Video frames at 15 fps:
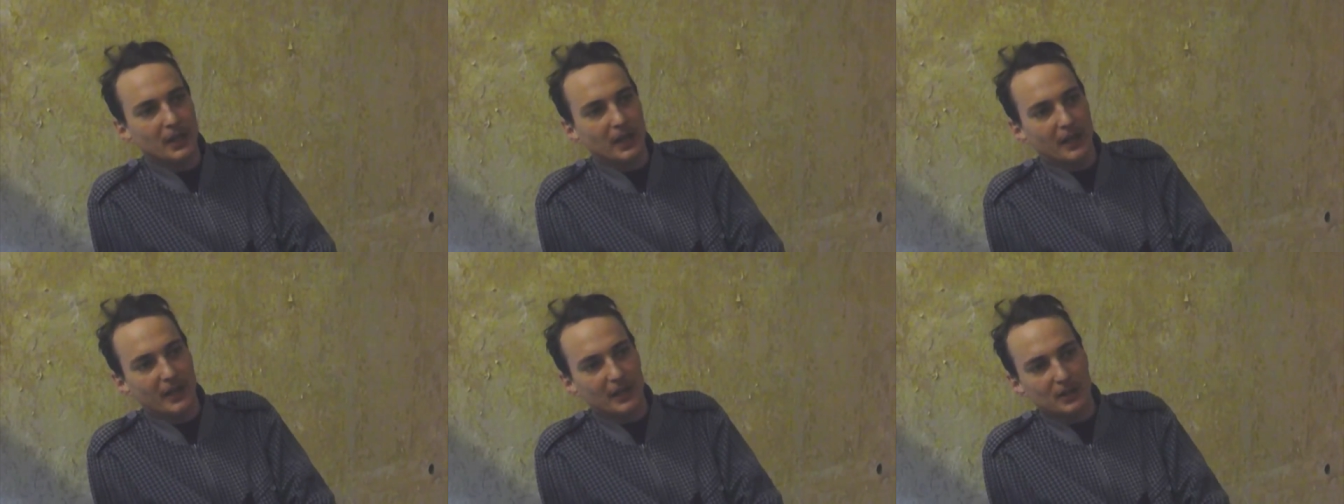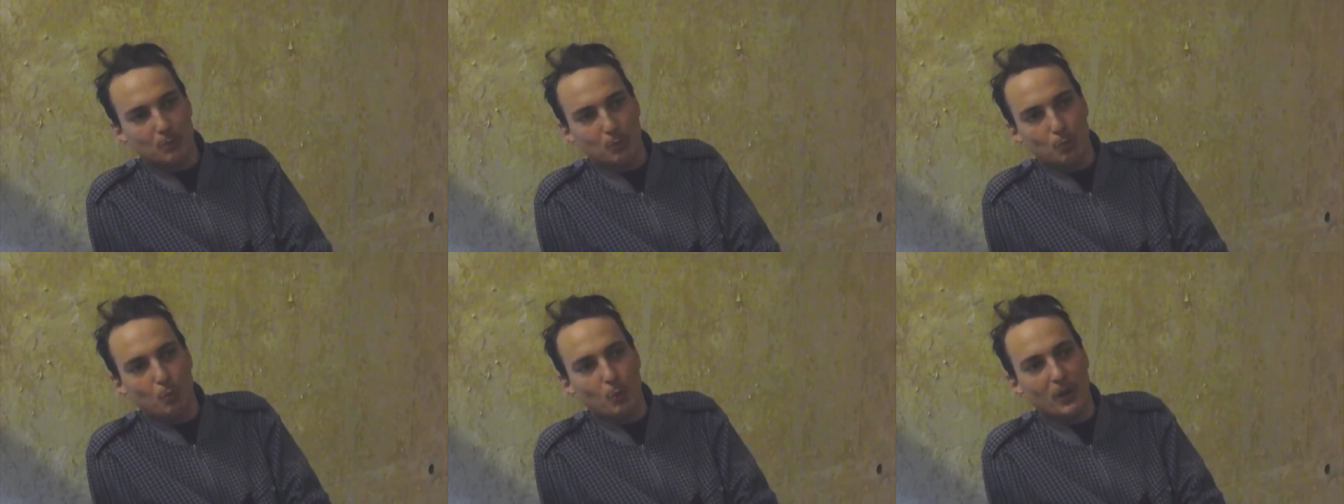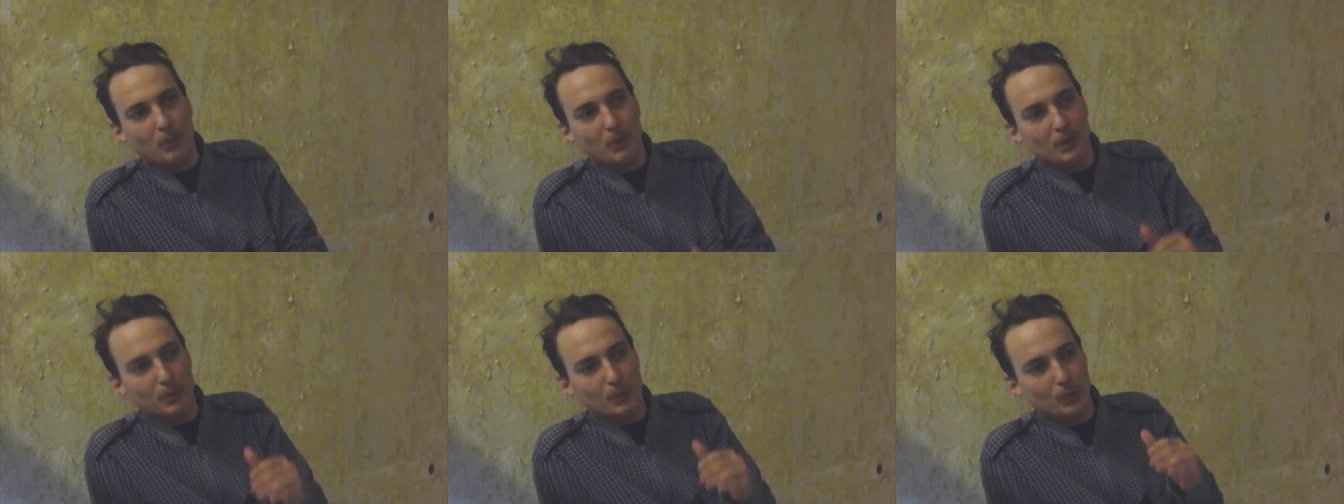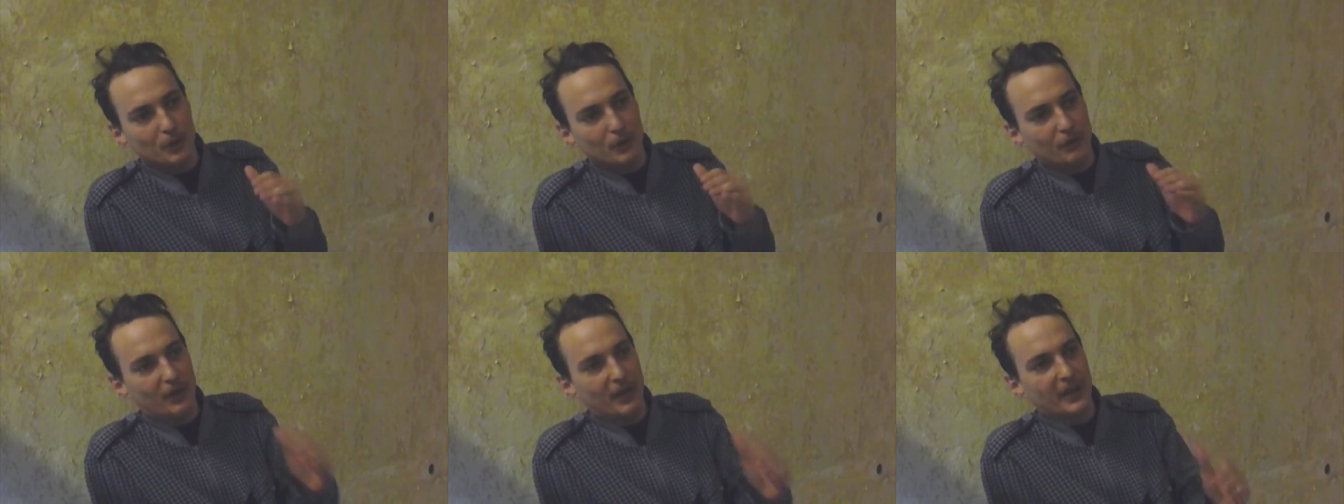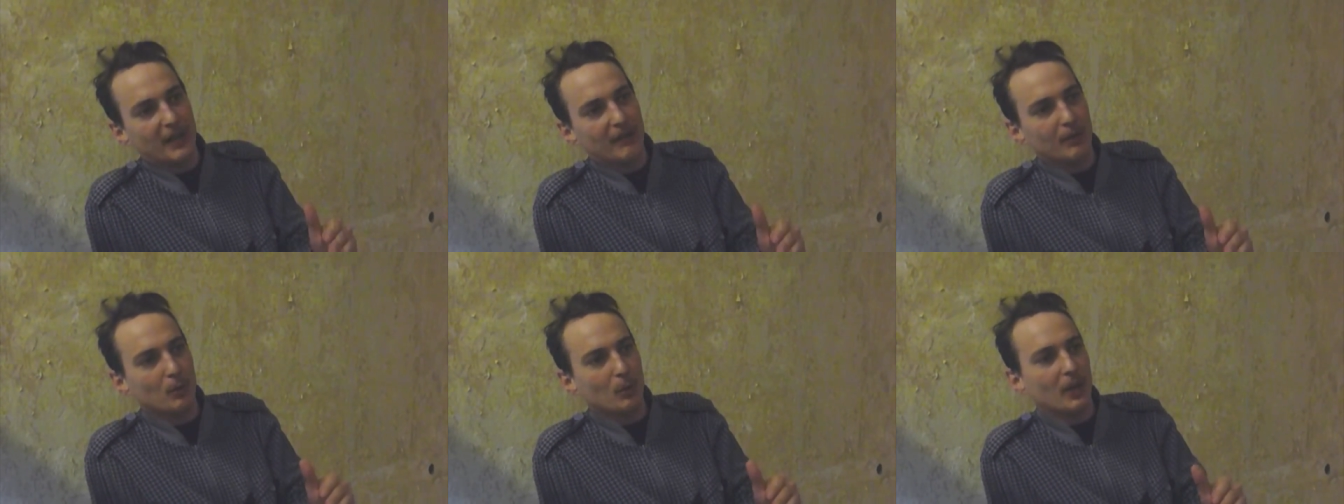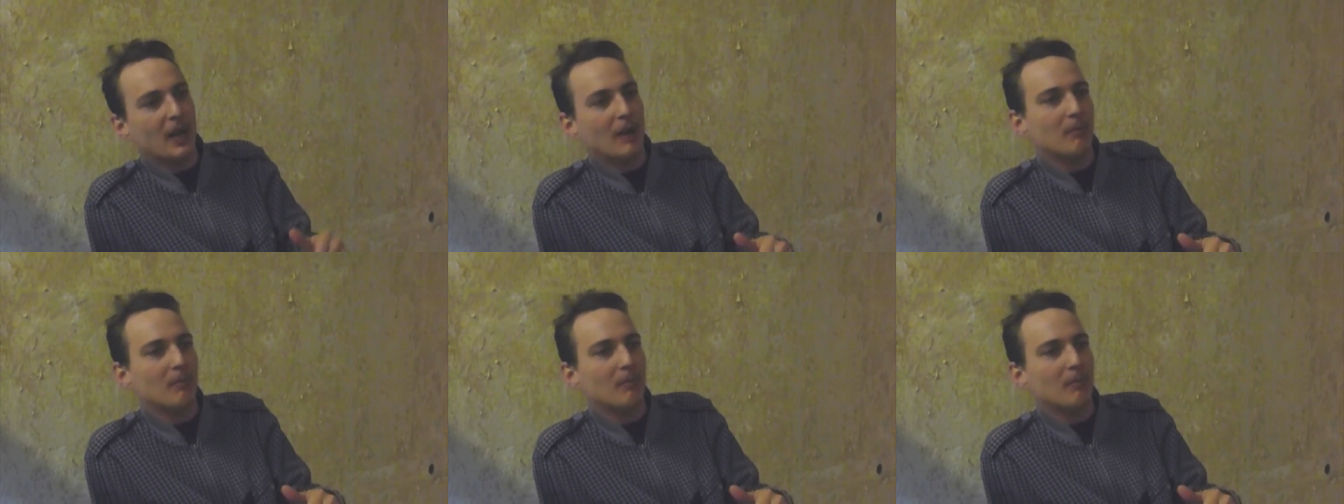and that's what you find everywhere.